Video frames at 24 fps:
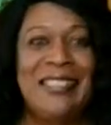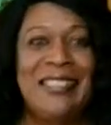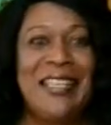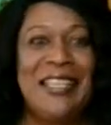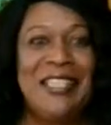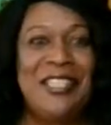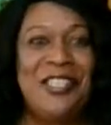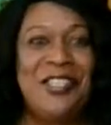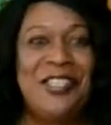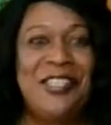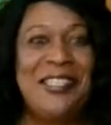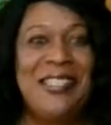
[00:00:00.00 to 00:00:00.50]

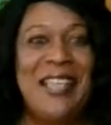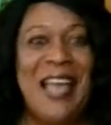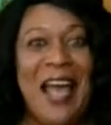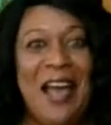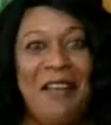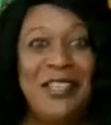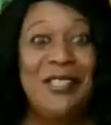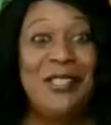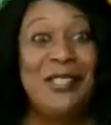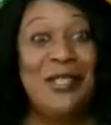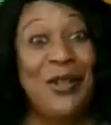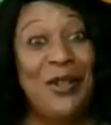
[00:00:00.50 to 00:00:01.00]
that she's
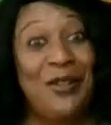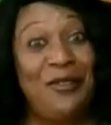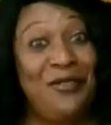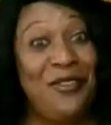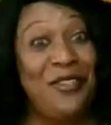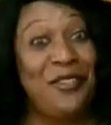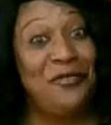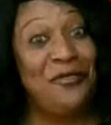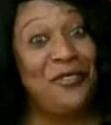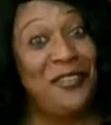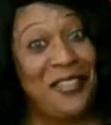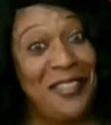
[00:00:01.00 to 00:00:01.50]
having
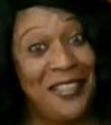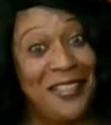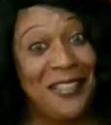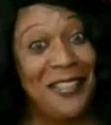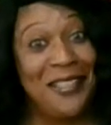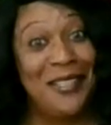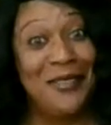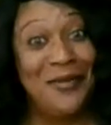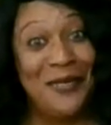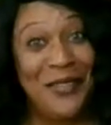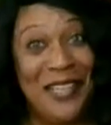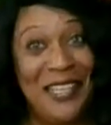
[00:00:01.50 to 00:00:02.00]
saltfish fritters
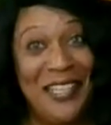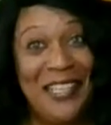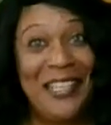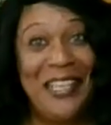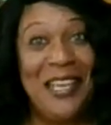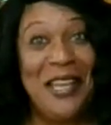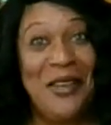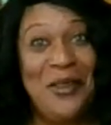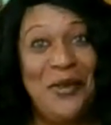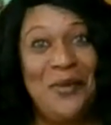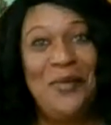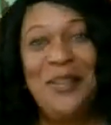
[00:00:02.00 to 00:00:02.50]
this morning.
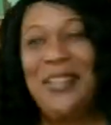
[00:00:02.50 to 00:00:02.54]
Can you